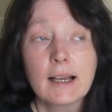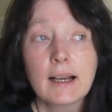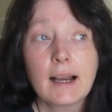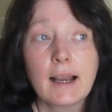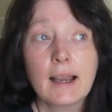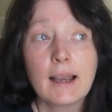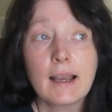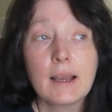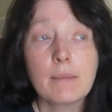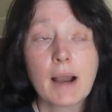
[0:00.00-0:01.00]

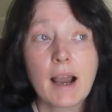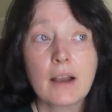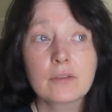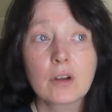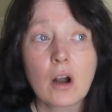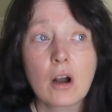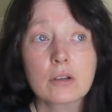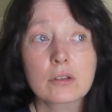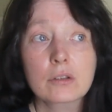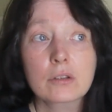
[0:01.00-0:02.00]
I've
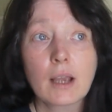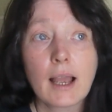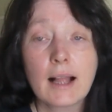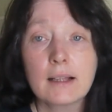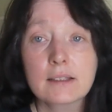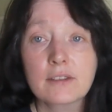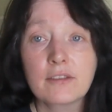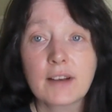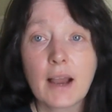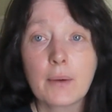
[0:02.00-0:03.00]
got
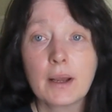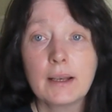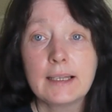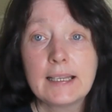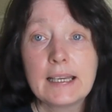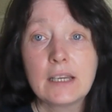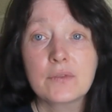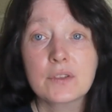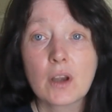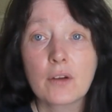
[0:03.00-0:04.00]
elderflower
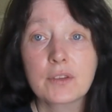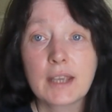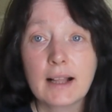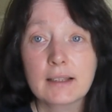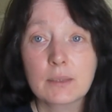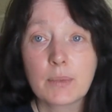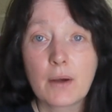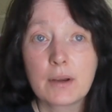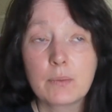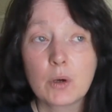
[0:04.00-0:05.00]
leaves off the
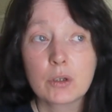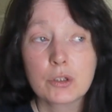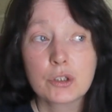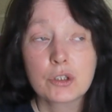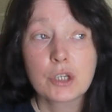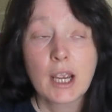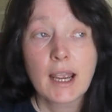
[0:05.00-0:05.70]
elderberry bush.